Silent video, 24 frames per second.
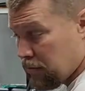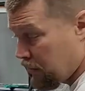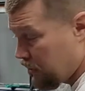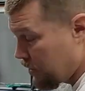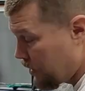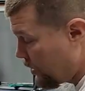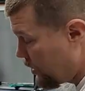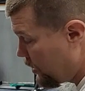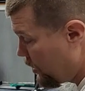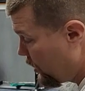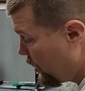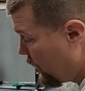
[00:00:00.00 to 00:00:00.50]
But
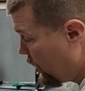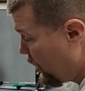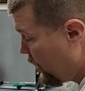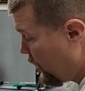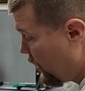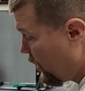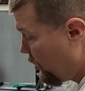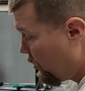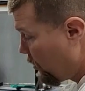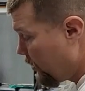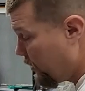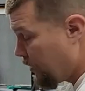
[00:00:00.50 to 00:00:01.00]

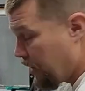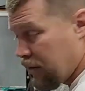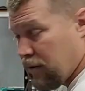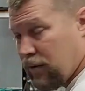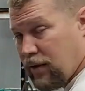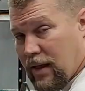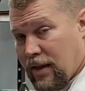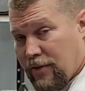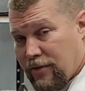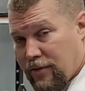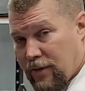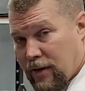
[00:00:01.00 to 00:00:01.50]
I believe I'll do
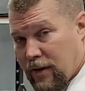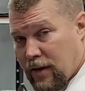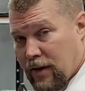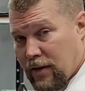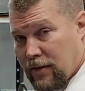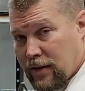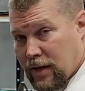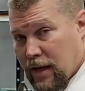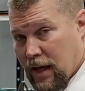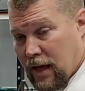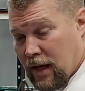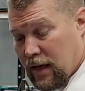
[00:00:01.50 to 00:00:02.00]
that for
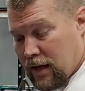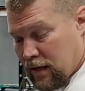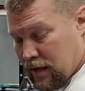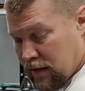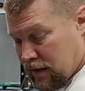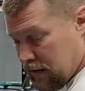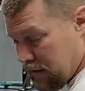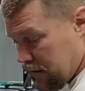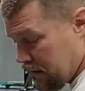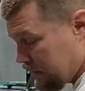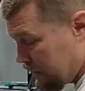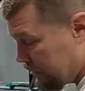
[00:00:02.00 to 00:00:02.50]
another day.
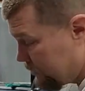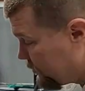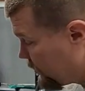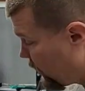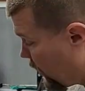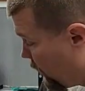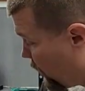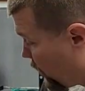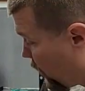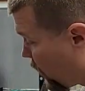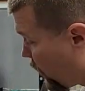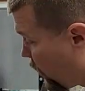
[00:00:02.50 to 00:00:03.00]

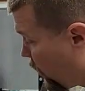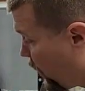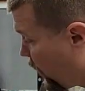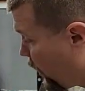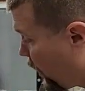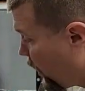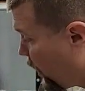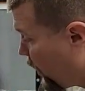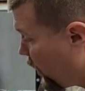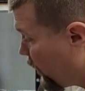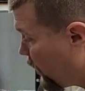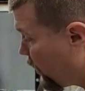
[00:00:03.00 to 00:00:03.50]
I'm gonna go
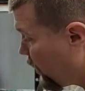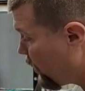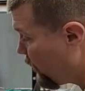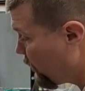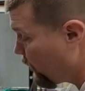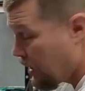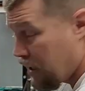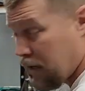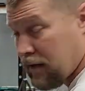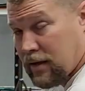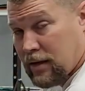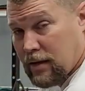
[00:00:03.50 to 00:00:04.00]
ahead, I'm
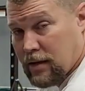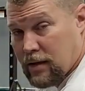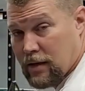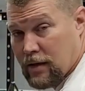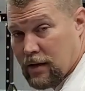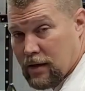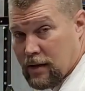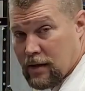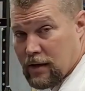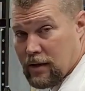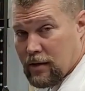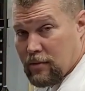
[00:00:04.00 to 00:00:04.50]
not gonna
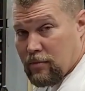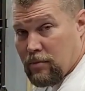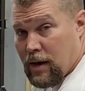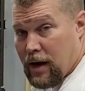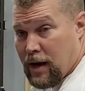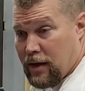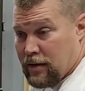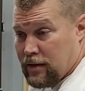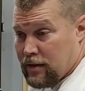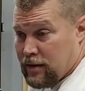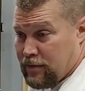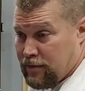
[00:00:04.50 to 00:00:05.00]

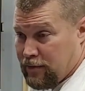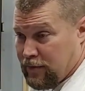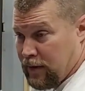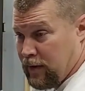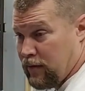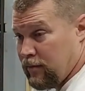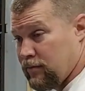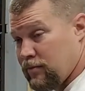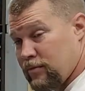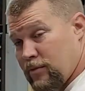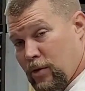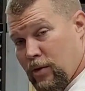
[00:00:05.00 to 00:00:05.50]
bother to
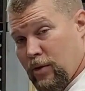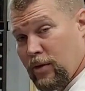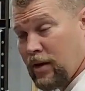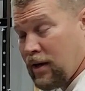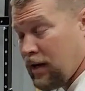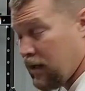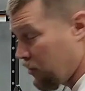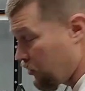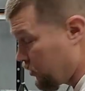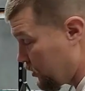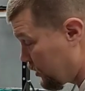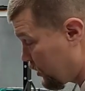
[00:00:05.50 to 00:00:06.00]
film doing the
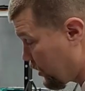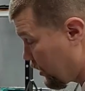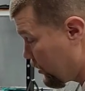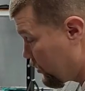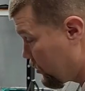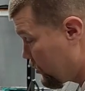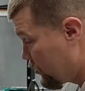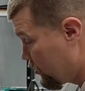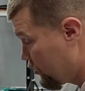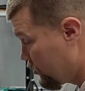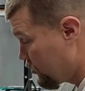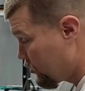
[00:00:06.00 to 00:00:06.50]
other one because
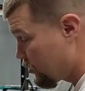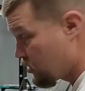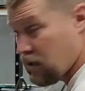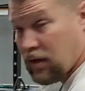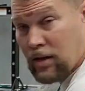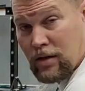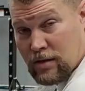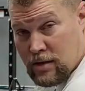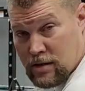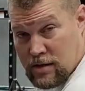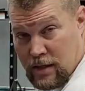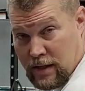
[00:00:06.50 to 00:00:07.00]
it's gonna
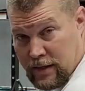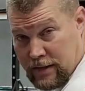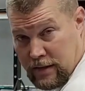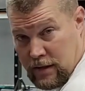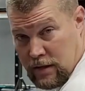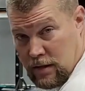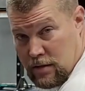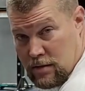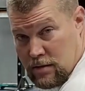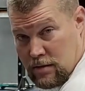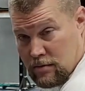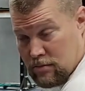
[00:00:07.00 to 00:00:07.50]
look just like
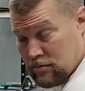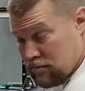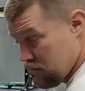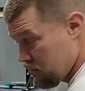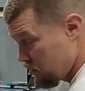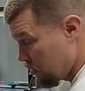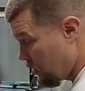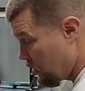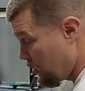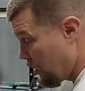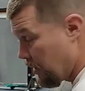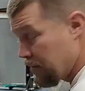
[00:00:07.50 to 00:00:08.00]
this.
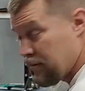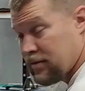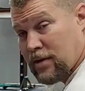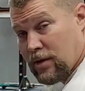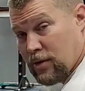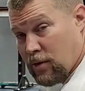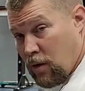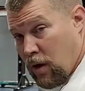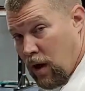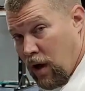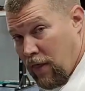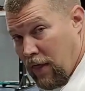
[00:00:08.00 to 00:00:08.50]
So I'm just gonna
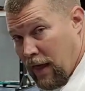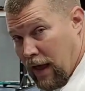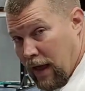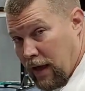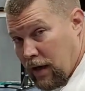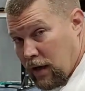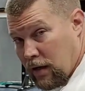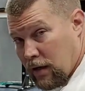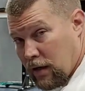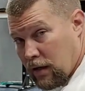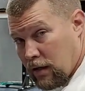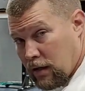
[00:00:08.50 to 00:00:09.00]
do all
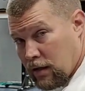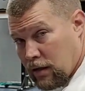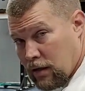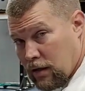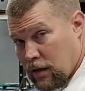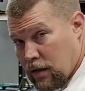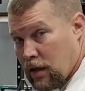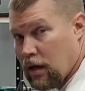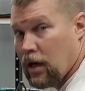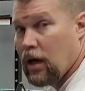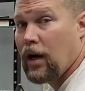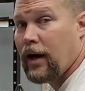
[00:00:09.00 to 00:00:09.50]
that
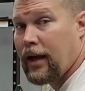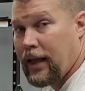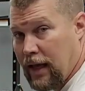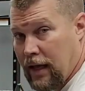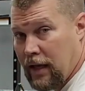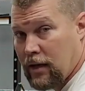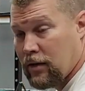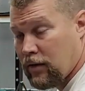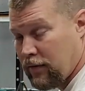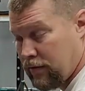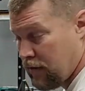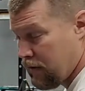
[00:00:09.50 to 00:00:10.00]

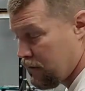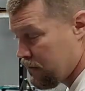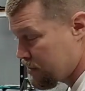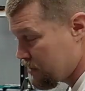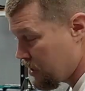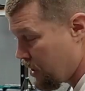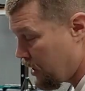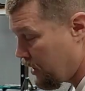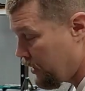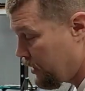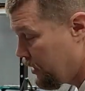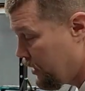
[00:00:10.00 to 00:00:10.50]
again on the other
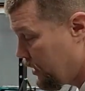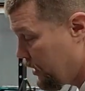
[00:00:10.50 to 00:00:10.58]
side.